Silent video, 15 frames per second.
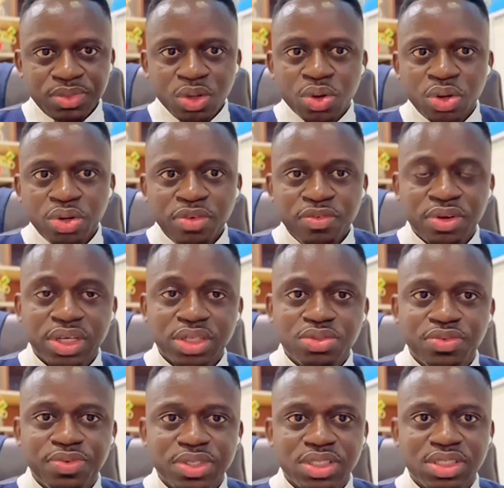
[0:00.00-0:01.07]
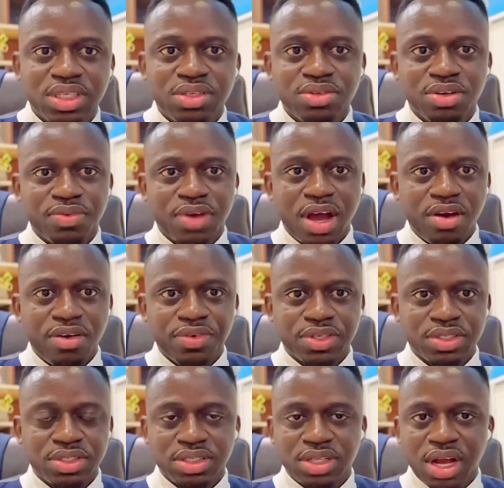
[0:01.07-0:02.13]
or don't forget to visit any of our
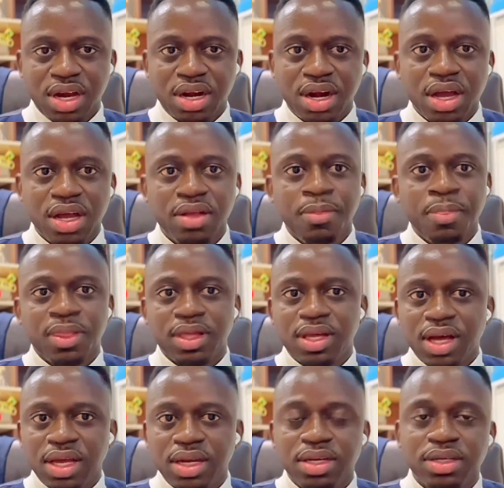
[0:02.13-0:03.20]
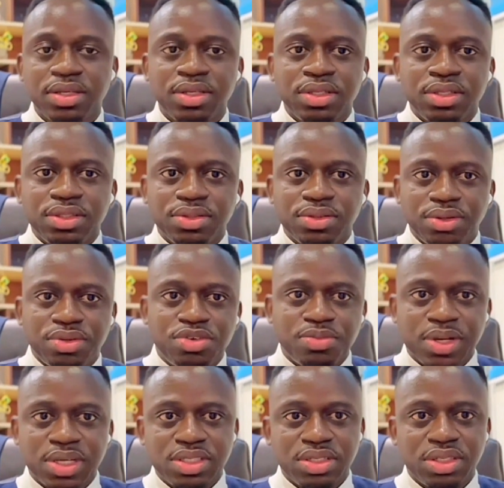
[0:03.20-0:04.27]
offices in Accra, Ghana, or
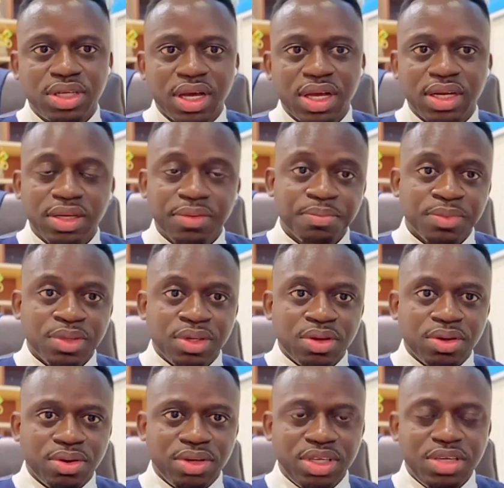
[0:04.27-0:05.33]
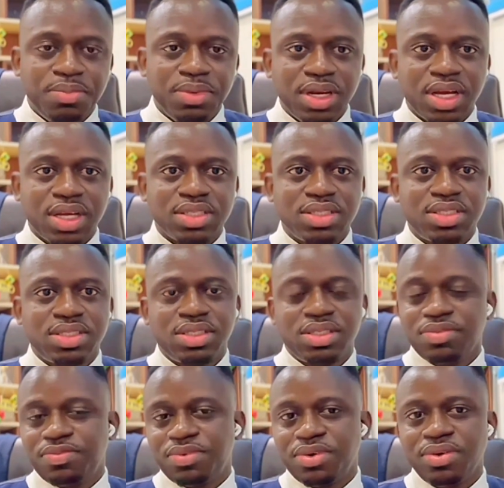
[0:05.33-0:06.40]
Kumasi, Ghana, or email us
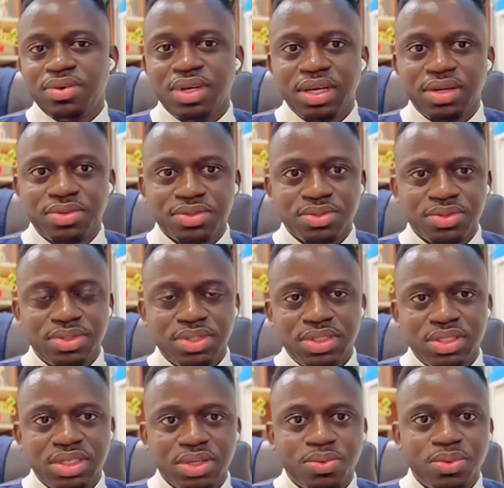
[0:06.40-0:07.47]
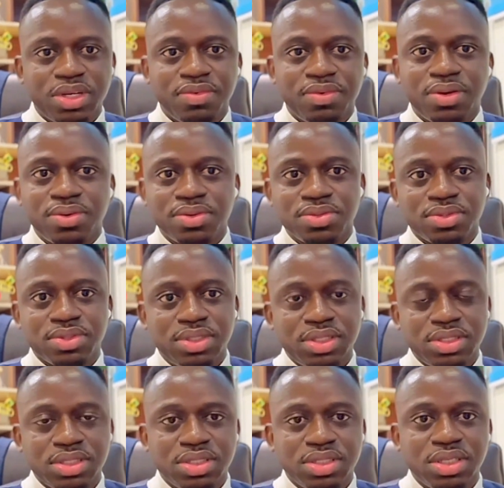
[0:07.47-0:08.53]
for online consultation and whatever
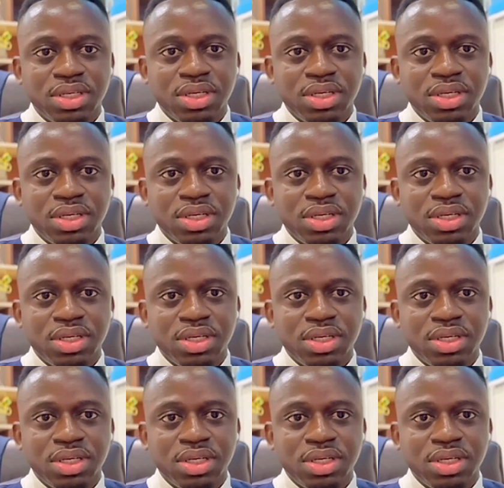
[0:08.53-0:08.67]
consultation